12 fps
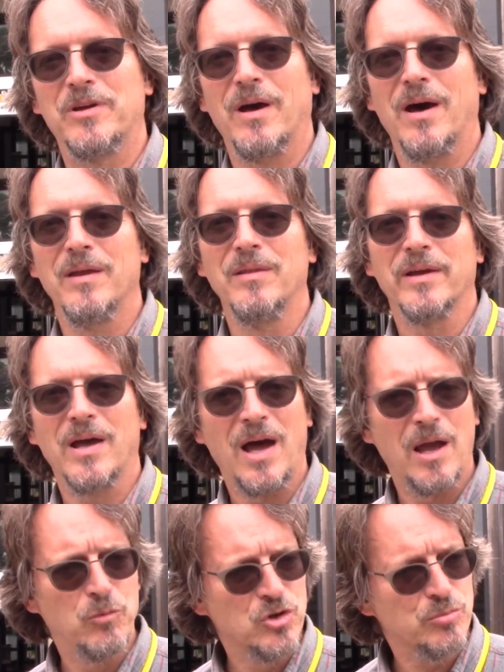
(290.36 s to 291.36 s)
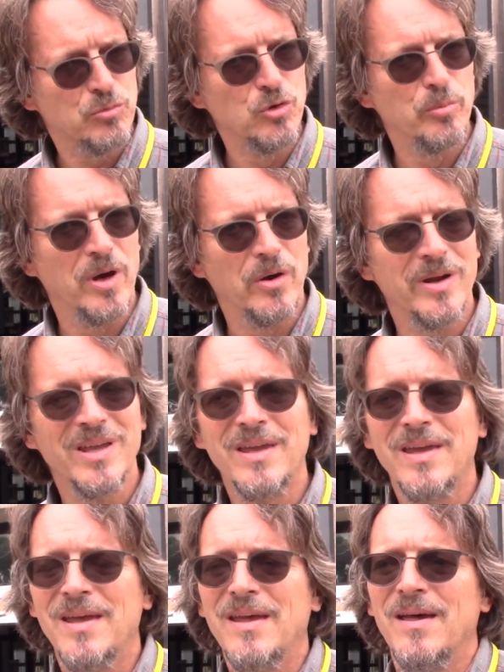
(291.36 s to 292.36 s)
Cod, like highbush blueberry.
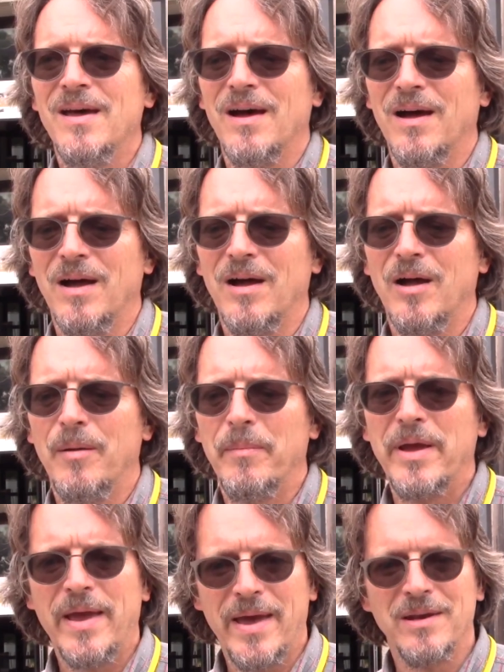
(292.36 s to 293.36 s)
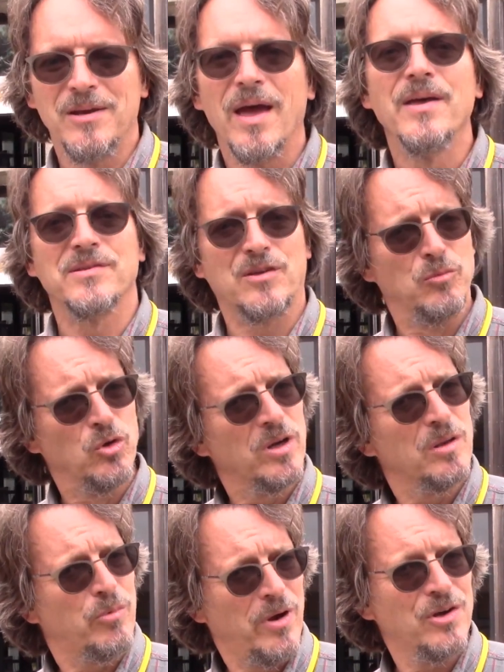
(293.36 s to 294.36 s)
And as
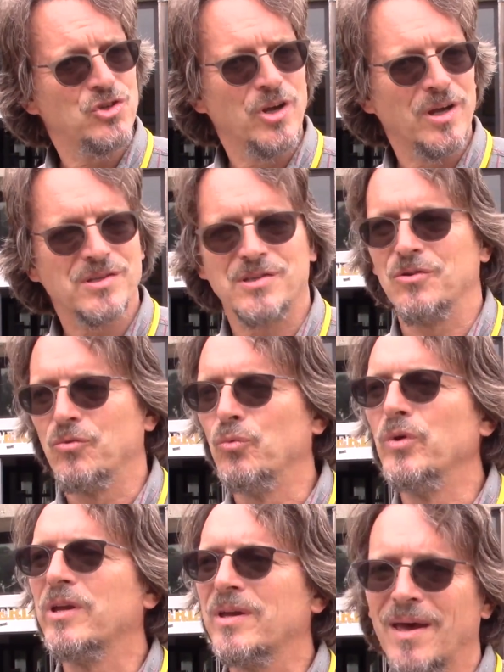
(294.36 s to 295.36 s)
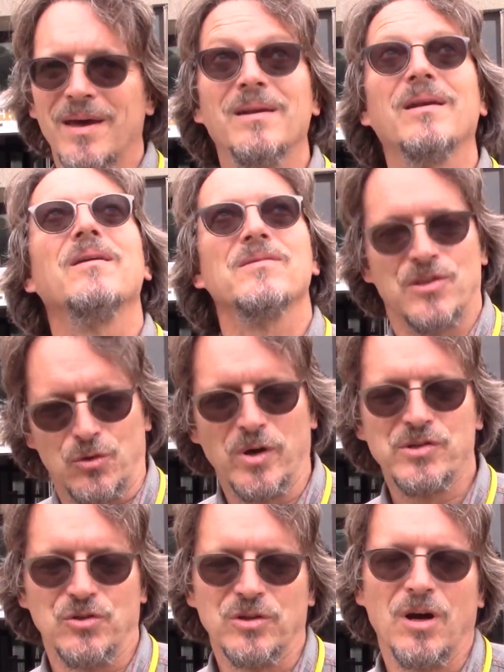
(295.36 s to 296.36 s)
community projects, we can
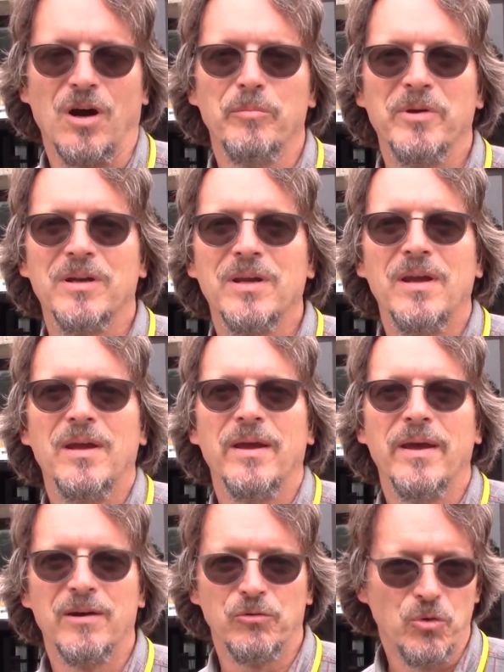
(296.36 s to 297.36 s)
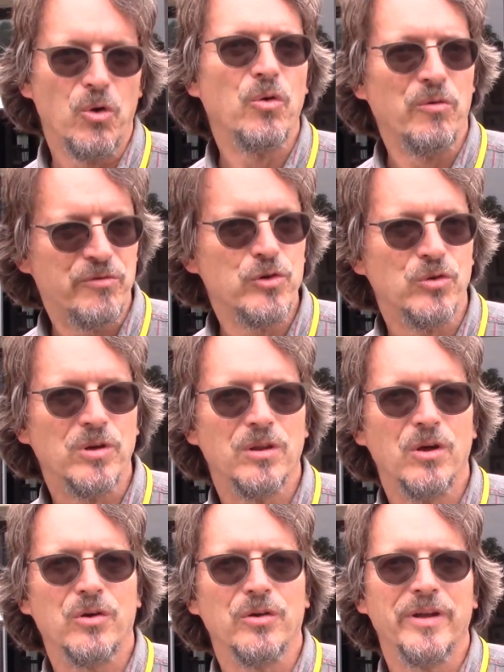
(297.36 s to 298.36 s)
sequester carbon and grow food
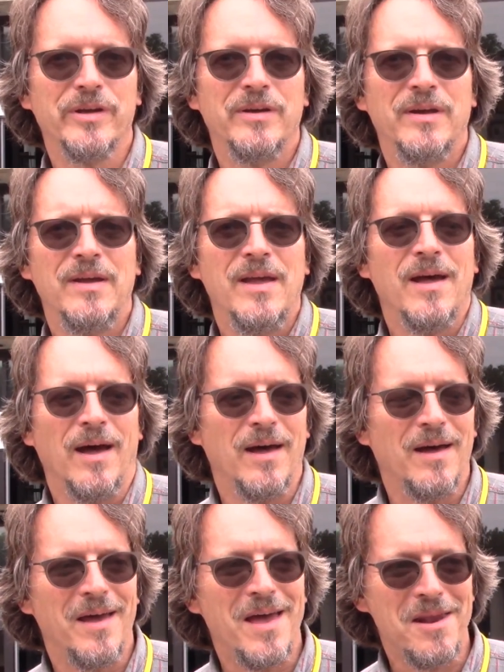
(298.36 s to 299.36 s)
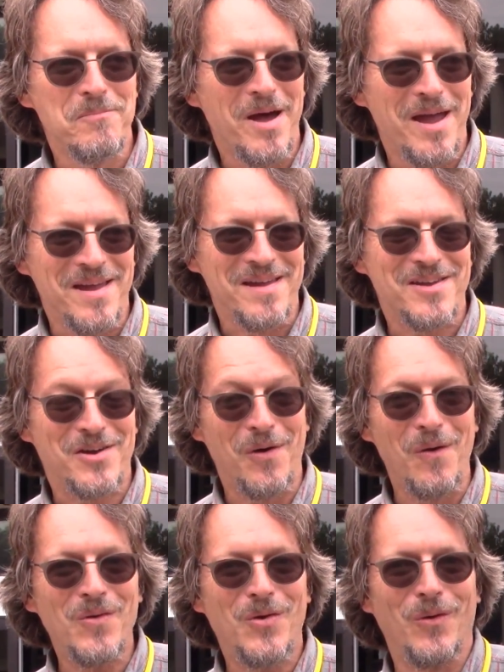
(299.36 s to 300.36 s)
locally. And my
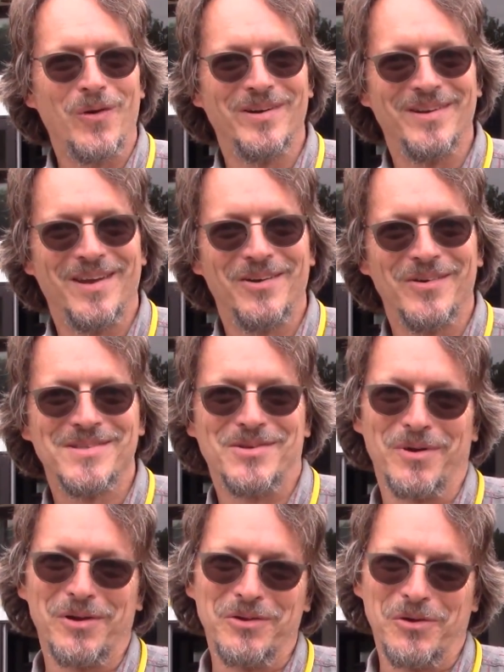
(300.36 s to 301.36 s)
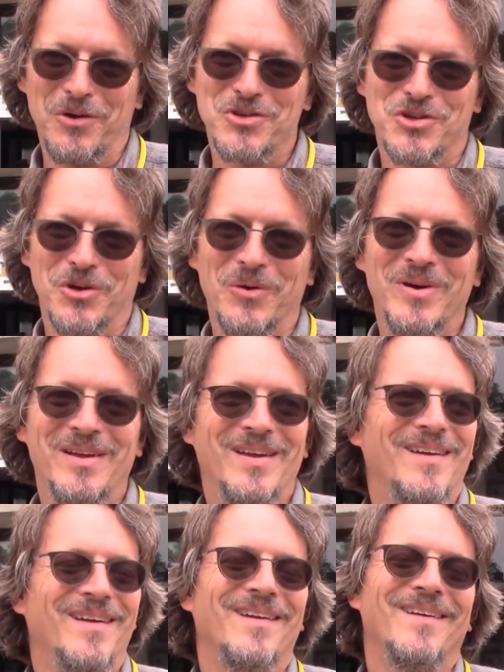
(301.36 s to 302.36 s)
co-coordinator is Gretel Norjo,
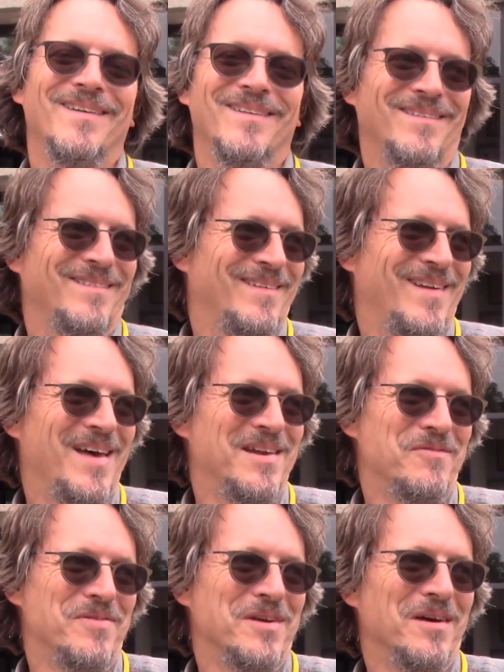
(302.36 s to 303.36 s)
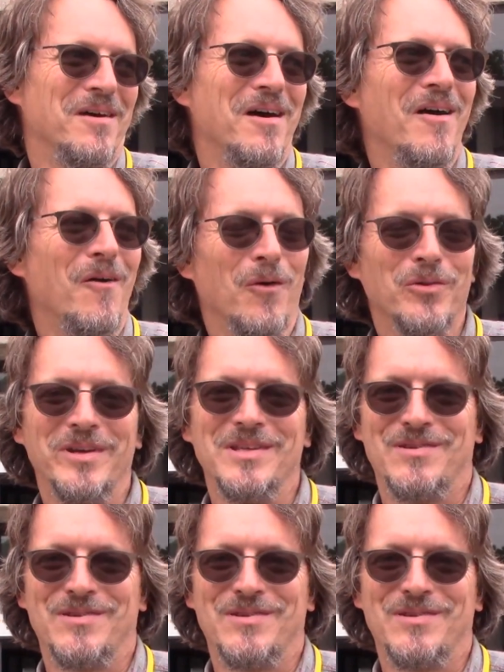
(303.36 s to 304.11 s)
head of the Orleans